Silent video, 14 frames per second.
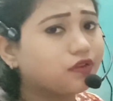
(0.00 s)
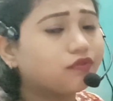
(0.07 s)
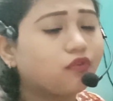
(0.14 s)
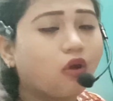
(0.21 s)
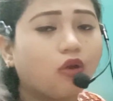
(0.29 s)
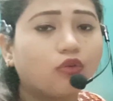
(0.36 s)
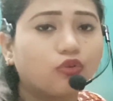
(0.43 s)

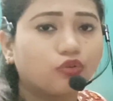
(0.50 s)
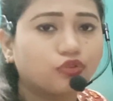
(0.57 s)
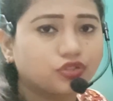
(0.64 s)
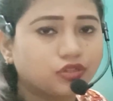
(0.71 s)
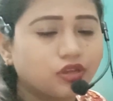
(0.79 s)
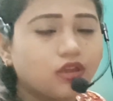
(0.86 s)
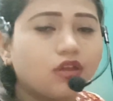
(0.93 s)
of
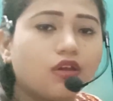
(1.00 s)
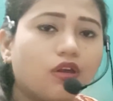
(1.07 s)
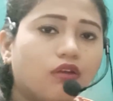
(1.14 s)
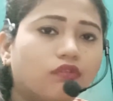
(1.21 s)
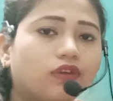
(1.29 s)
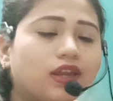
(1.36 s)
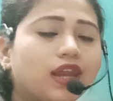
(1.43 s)
cockroach,
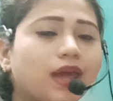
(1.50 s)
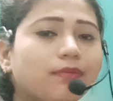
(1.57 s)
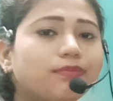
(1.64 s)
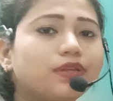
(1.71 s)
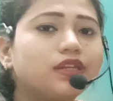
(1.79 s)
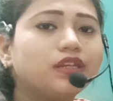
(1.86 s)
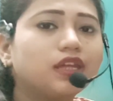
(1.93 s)
what
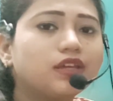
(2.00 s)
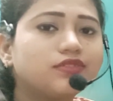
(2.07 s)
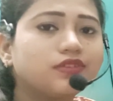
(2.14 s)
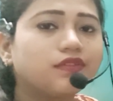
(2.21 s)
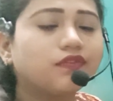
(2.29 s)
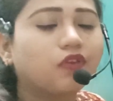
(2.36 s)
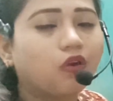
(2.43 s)
happened in
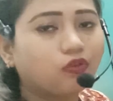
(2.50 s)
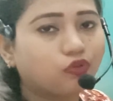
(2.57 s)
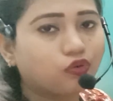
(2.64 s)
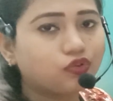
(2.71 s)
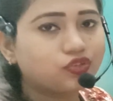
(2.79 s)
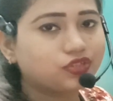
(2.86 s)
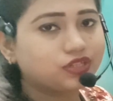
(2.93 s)
case of
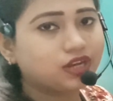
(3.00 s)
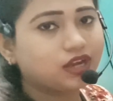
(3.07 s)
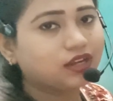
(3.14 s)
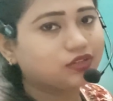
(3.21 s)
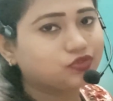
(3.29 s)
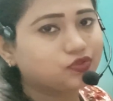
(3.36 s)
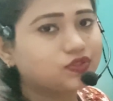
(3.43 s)
cockroach? Their
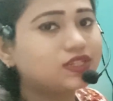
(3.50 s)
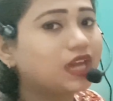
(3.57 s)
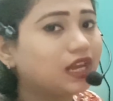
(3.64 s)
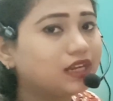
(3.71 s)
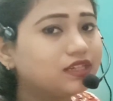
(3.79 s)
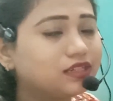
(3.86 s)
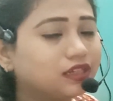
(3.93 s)

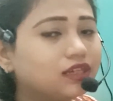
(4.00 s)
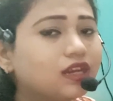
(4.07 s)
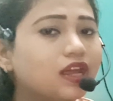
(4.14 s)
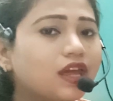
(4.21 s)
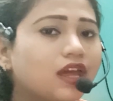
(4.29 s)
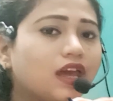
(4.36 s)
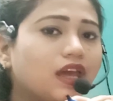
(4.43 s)
exoskeleton
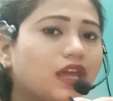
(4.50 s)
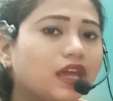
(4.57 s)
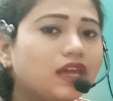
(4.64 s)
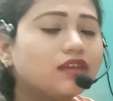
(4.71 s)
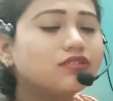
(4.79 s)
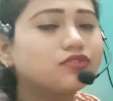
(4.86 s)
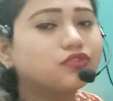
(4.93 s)

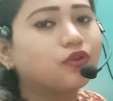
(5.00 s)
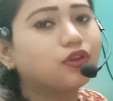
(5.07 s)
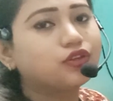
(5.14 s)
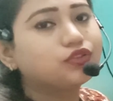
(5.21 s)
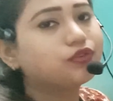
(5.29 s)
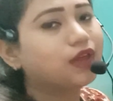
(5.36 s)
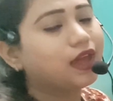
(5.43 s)
is
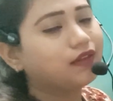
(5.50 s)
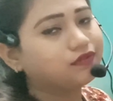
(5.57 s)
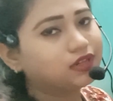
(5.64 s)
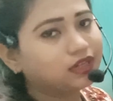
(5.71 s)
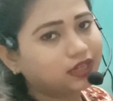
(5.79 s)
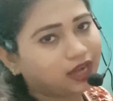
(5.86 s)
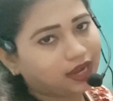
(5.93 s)
going to have
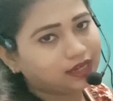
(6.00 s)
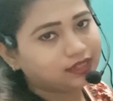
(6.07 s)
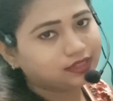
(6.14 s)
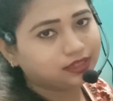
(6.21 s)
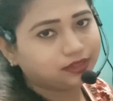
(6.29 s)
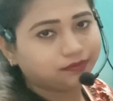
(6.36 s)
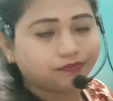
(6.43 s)
the
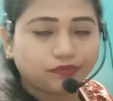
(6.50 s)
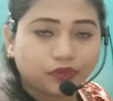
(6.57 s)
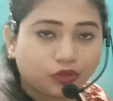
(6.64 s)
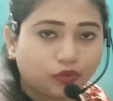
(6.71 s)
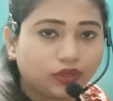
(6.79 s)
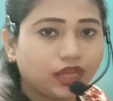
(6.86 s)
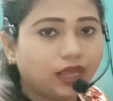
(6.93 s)
chitin.
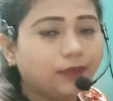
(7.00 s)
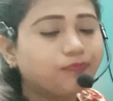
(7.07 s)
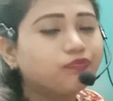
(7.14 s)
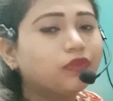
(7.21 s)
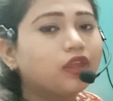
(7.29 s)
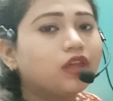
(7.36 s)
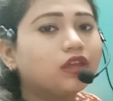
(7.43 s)
Okay,
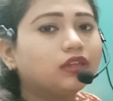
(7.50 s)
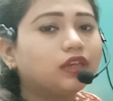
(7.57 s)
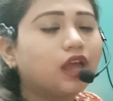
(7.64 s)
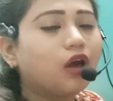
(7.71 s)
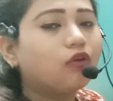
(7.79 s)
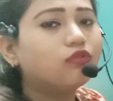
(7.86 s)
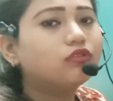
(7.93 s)

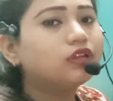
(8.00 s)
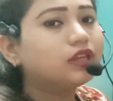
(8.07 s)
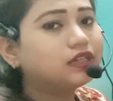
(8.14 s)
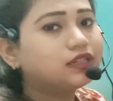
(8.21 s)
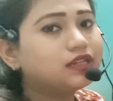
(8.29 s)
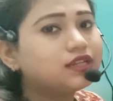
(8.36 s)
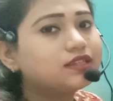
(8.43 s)
now
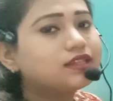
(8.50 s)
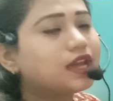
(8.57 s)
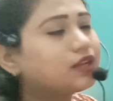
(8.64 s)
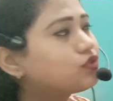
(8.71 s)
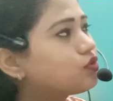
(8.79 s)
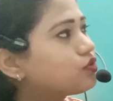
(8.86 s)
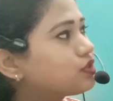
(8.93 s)
this
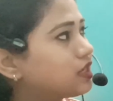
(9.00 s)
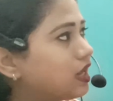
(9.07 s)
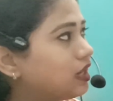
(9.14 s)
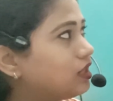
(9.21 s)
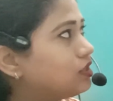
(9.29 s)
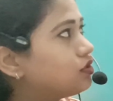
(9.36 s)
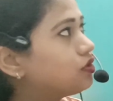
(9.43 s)

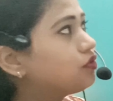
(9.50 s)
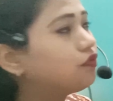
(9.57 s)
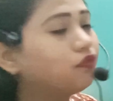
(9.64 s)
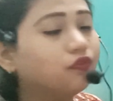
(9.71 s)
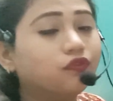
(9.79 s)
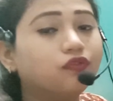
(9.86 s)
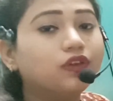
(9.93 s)
exoskeleton
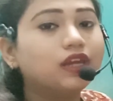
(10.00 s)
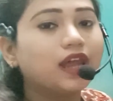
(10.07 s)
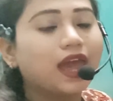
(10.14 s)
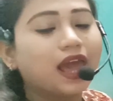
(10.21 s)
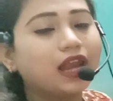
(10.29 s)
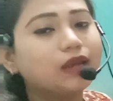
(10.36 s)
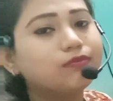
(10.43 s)
will
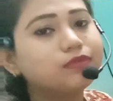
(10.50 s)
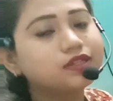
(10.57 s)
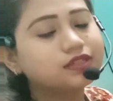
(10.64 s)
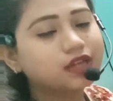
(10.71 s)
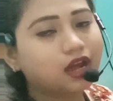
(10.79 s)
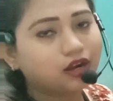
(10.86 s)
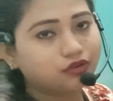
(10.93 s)
help
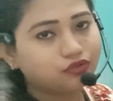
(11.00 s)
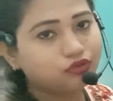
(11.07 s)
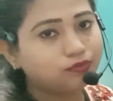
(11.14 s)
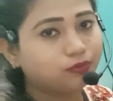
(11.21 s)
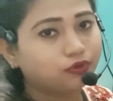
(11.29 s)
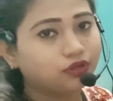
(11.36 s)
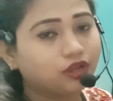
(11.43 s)
this
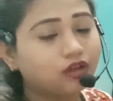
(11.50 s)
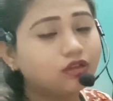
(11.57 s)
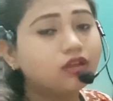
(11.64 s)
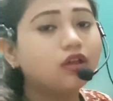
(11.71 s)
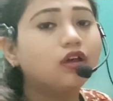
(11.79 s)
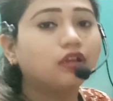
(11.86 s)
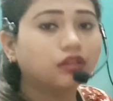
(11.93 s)
arthropoda,
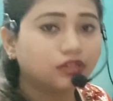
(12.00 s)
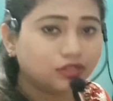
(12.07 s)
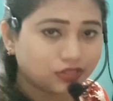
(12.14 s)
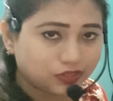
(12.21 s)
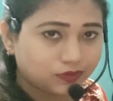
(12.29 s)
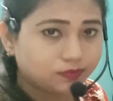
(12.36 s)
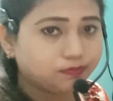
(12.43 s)

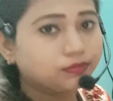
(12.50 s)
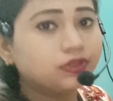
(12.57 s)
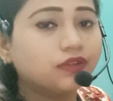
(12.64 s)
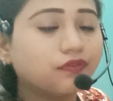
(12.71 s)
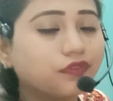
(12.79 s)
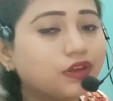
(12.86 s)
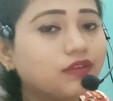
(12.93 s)
this
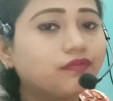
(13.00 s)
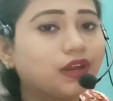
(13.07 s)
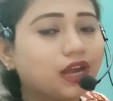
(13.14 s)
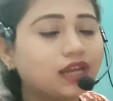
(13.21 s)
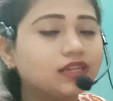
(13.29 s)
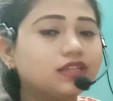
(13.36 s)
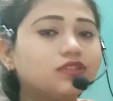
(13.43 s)
different
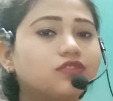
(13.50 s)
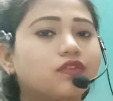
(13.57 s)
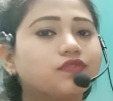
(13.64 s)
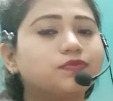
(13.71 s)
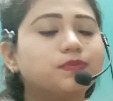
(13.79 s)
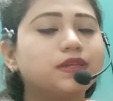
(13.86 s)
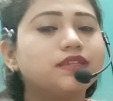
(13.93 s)
varieties
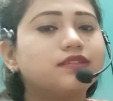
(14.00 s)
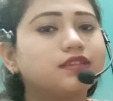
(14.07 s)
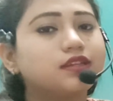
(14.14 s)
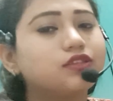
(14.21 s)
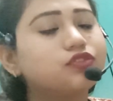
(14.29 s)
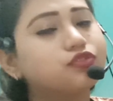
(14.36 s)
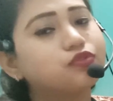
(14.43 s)
of
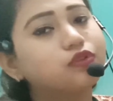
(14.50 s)
species, to